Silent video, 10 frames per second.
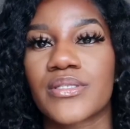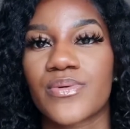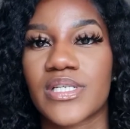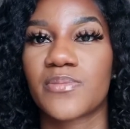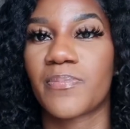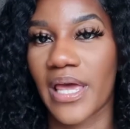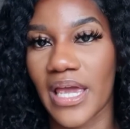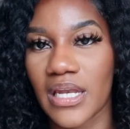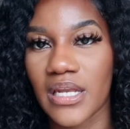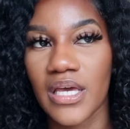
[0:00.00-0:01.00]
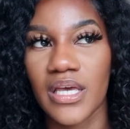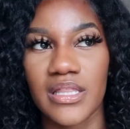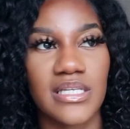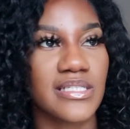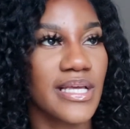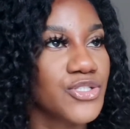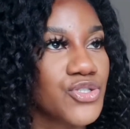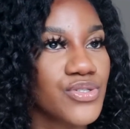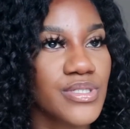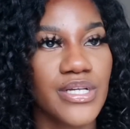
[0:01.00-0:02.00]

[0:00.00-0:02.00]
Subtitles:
to explain these issues.